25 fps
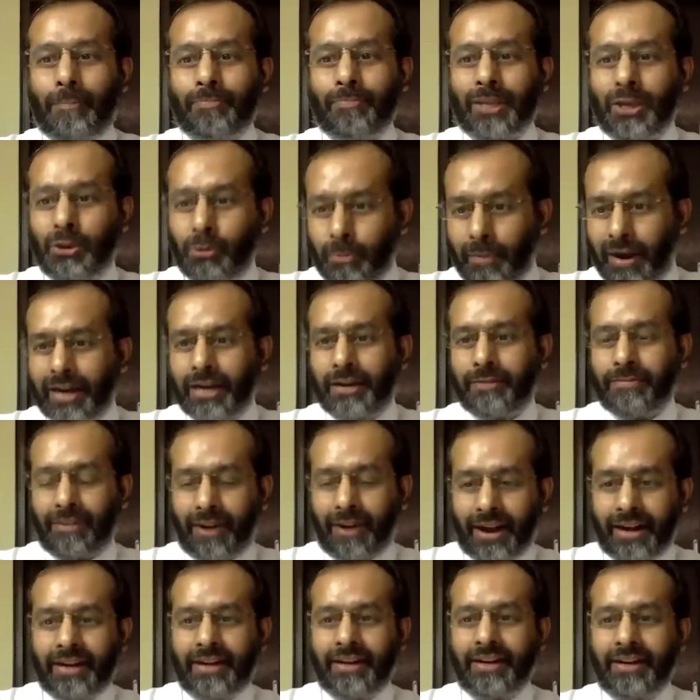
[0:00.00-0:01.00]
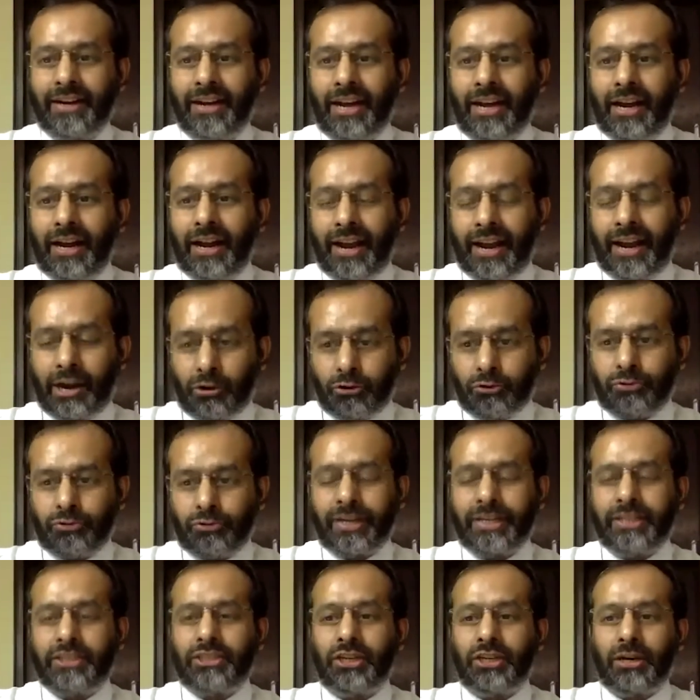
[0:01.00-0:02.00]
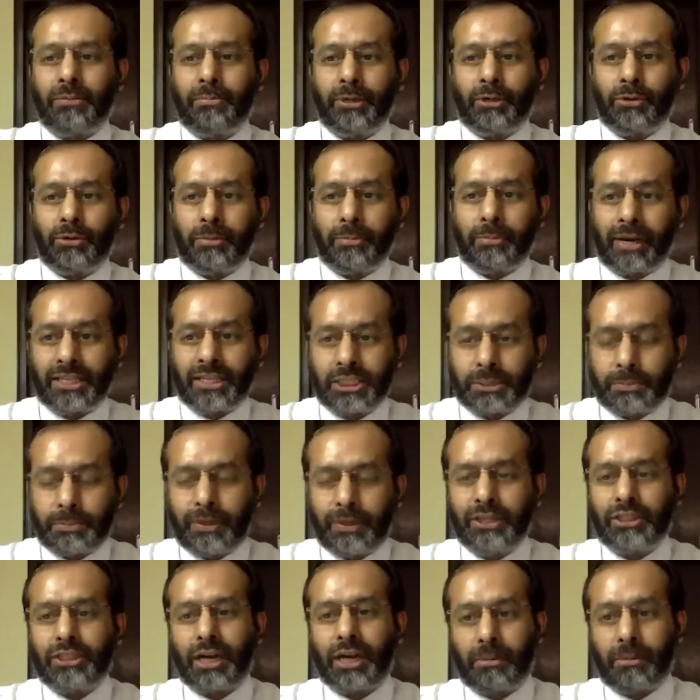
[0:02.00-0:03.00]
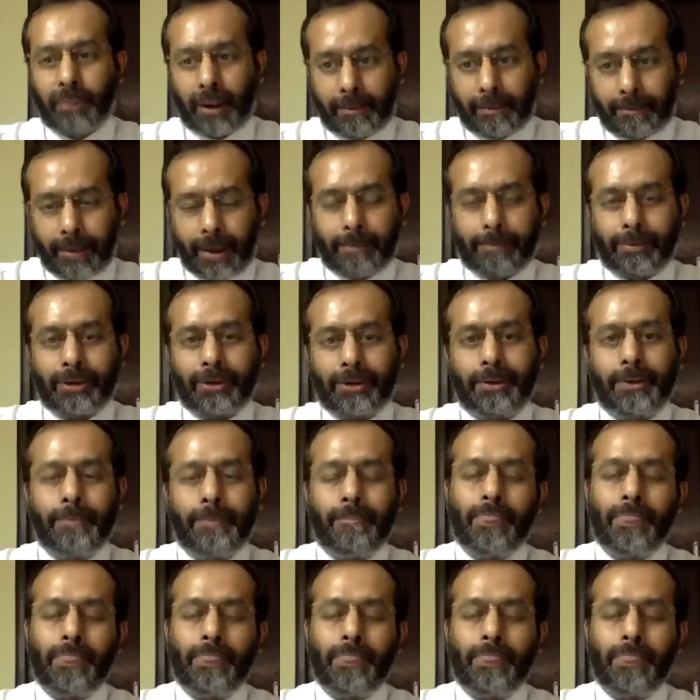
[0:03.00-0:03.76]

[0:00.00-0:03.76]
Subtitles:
You might find a contradiction between my speech and my paper,